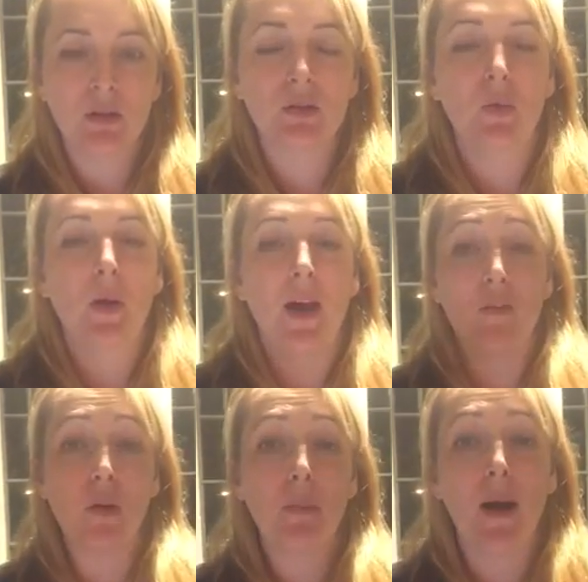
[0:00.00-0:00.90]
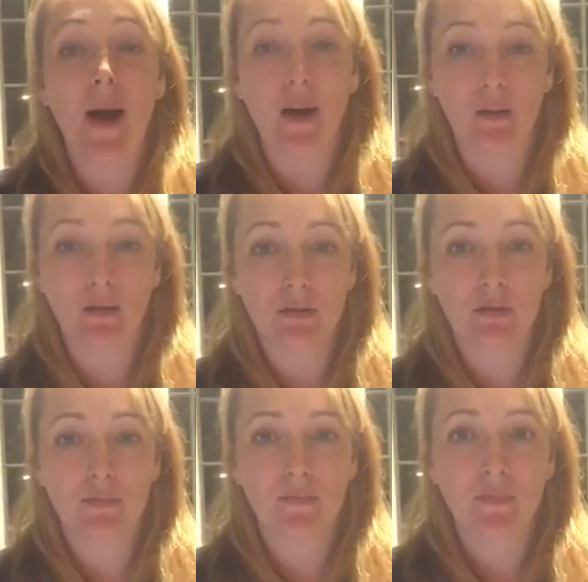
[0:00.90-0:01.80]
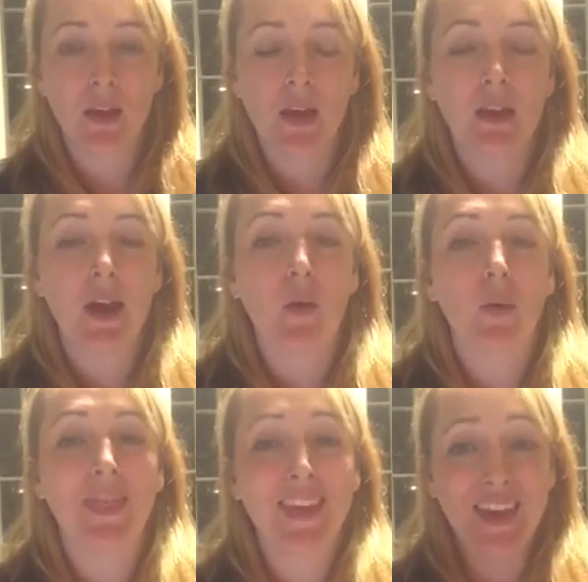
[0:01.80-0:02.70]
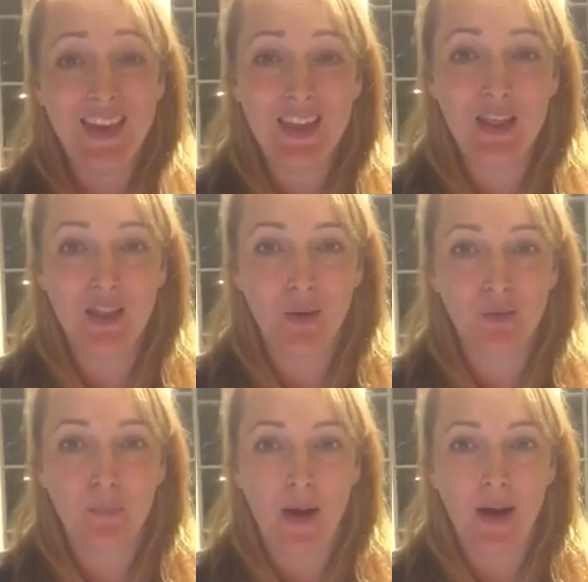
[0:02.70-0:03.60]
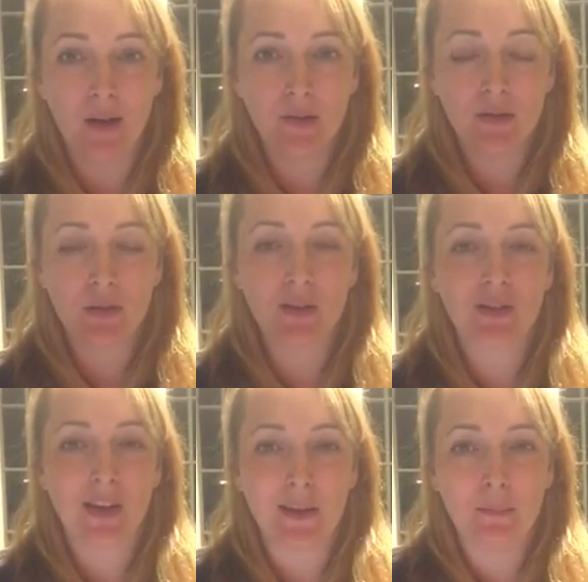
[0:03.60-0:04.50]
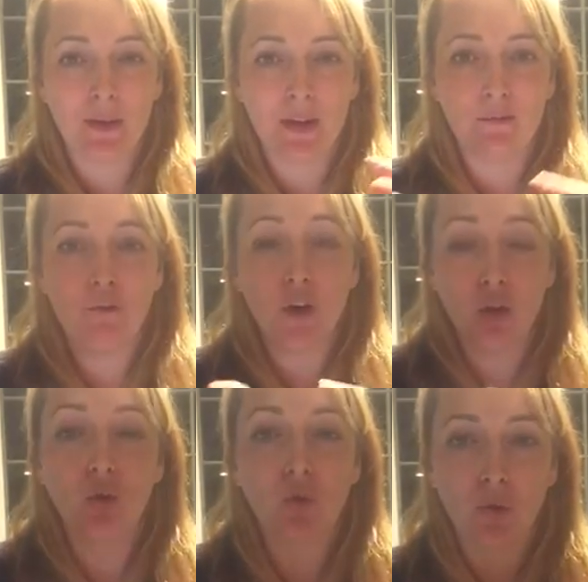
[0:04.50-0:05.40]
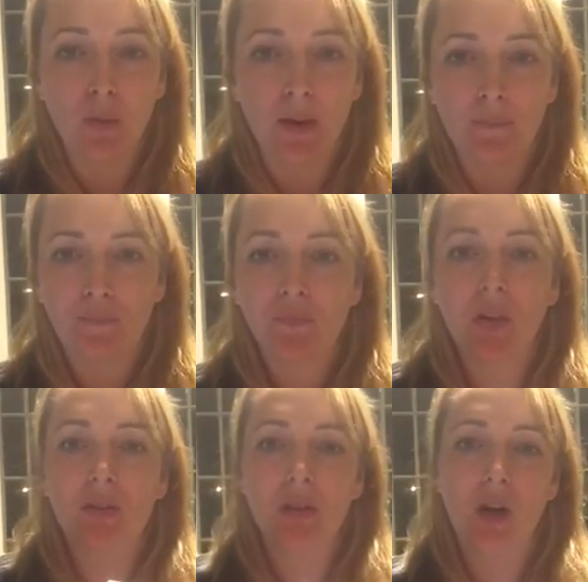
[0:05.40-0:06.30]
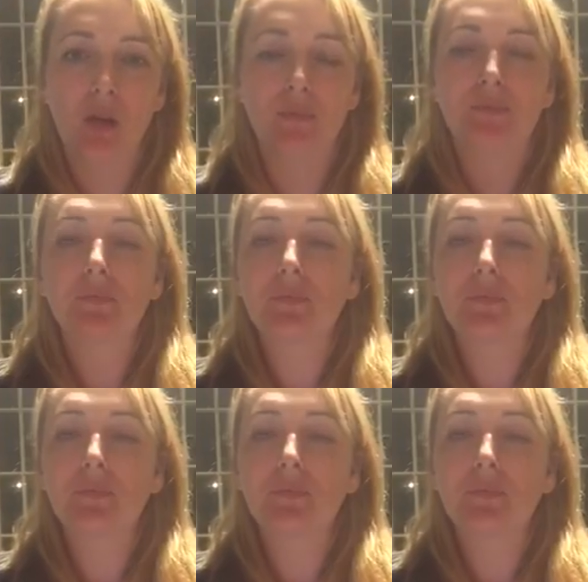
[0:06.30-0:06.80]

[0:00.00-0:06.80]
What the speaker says: so we have our piles. Now within those piles, there's going to be further grouping. So